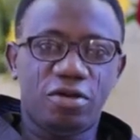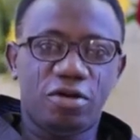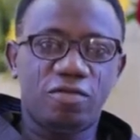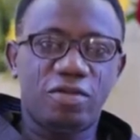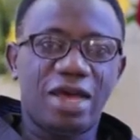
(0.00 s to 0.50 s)

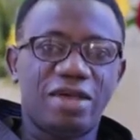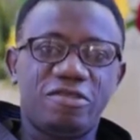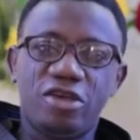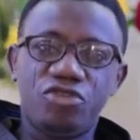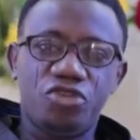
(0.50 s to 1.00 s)
of the
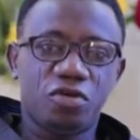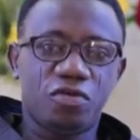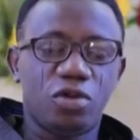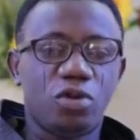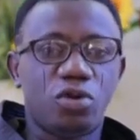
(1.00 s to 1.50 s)
Ascension
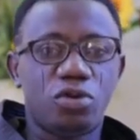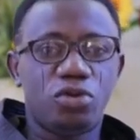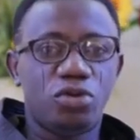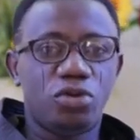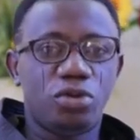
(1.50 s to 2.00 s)
of the
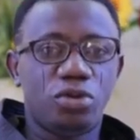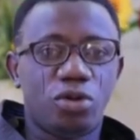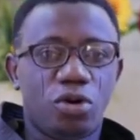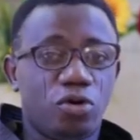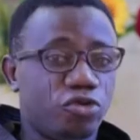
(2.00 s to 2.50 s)
Lord
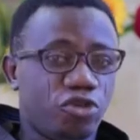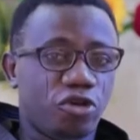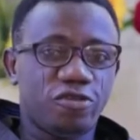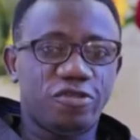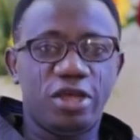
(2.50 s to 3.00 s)
on
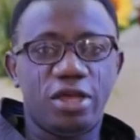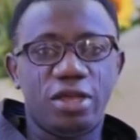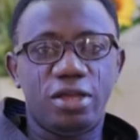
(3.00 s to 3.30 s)
Thursday,